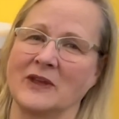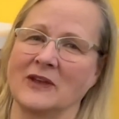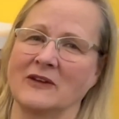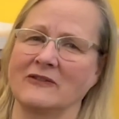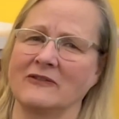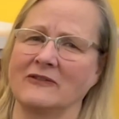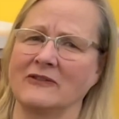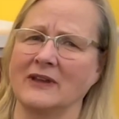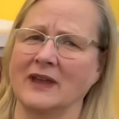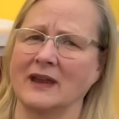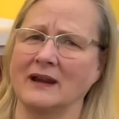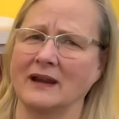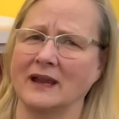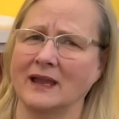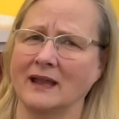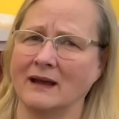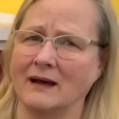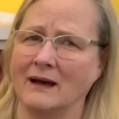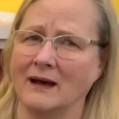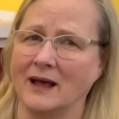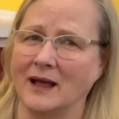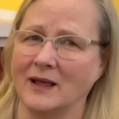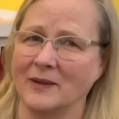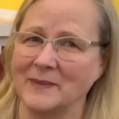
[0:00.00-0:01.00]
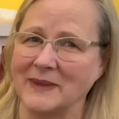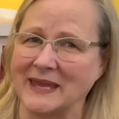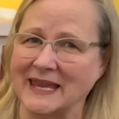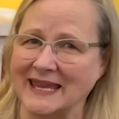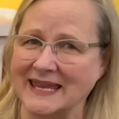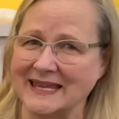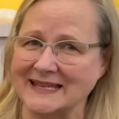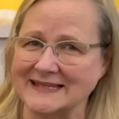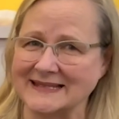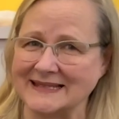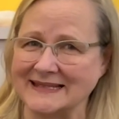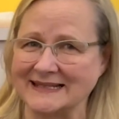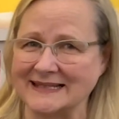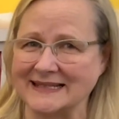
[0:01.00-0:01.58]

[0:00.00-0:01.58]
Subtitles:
Very calming, isn't